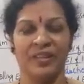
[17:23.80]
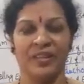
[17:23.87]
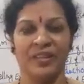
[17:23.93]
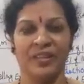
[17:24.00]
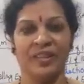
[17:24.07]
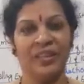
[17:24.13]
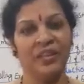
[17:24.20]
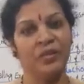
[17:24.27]

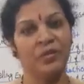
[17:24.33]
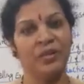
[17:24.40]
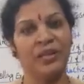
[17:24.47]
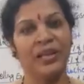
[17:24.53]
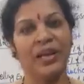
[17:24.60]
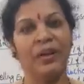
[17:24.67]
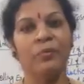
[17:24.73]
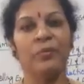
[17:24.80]
Then you
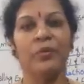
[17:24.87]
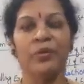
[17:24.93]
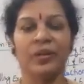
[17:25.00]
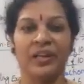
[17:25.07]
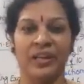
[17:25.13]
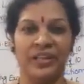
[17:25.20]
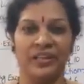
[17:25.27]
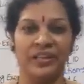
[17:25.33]
will have more
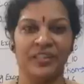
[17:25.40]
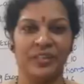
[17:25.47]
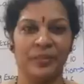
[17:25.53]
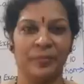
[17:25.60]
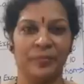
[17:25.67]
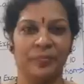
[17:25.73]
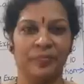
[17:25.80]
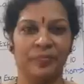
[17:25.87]
clarity.
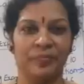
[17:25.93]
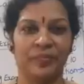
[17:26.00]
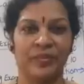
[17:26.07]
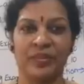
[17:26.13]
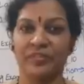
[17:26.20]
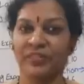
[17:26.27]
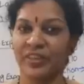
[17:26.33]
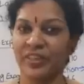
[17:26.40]

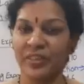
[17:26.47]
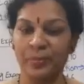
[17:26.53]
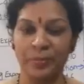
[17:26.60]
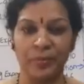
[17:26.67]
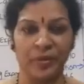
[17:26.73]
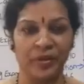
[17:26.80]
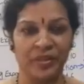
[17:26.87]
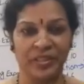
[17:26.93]
Very
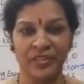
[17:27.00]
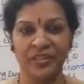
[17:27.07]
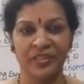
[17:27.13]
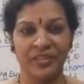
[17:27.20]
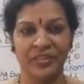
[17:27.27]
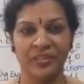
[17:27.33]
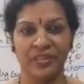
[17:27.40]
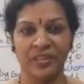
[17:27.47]
important.
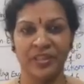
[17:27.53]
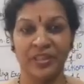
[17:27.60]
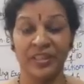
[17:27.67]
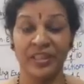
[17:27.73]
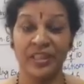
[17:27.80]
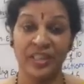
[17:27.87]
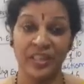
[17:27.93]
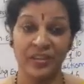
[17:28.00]

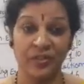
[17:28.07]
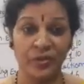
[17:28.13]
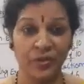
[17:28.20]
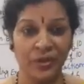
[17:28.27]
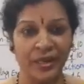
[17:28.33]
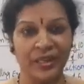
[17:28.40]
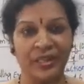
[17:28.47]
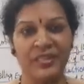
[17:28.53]
If you
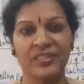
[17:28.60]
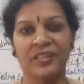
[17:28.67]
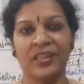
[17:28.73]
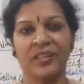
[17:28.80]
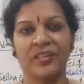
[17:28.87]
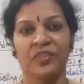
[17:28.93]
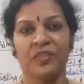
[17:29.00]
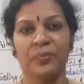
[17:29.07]

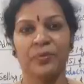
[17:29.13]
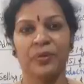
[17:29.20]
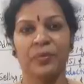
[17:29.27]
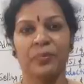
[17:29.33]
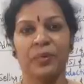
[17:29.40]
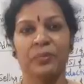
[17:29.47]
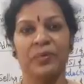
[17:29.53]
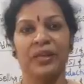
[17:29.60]
understand this
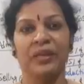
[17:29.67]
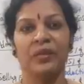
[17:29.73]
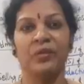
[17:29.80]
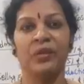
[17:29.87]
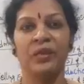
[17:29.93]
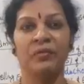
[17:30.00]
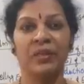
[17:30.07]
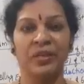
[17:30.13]
problem, then
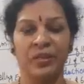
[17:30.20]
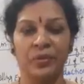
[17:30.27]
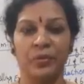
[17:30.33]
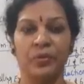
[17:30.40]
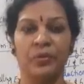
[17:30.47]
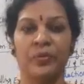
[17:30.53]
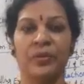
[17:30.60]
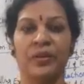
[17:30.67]
only we can
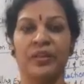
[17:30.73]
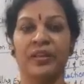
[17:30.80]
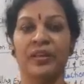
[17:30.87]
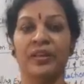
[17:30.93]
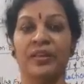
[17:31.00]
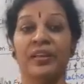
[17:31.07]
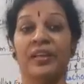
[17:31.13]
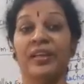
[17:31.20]
go for the
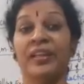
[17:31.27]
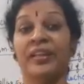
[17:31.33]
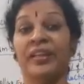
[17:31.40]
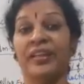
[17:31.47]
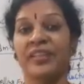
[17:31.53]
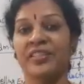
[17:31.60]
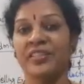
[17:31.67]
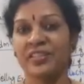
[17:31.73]

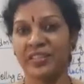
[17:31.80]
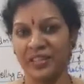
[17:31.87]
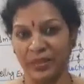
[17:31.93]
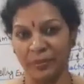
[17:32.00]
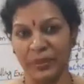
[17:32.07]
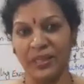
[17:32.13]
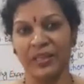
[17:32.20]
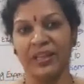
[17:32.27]
next
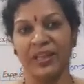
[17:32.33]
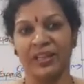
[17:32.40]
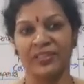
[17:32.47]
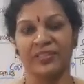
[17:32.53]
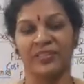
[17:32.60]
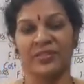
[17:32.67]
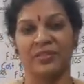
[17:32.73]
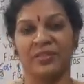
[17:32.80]
coming
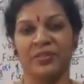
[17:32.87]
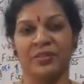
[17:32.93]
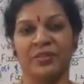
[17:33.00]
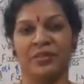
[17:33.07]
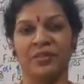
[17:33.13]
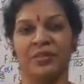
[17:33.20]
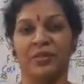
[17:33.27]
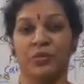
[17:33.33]
class.
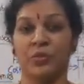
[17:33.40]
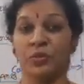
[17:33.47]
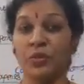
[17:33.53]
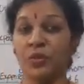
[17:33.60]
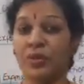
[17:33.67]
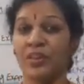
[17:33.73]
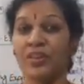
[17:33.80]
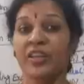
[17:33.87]

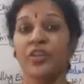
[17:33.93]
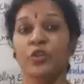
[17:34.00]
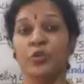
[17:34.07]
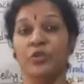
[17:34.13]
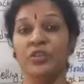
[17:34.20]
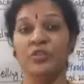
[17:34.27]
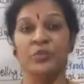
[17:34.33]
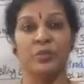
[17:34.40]
So you
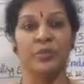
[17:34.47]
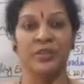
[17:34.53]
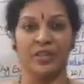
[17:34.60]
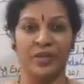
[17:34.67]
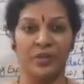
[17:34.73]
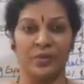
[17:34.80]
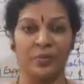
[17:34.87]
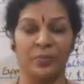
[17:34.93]
need to be
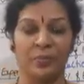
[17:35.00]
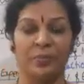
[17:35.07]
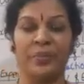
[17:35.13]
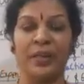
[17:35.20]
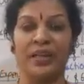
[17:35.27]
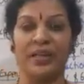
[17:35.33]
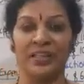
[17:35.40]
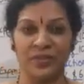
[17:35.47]
thorough,
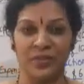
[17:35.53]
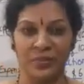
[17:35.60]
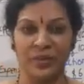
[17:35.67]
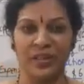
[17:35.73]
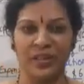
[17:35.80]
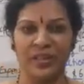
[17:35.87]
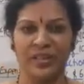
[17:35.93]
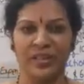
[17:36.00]
practice well.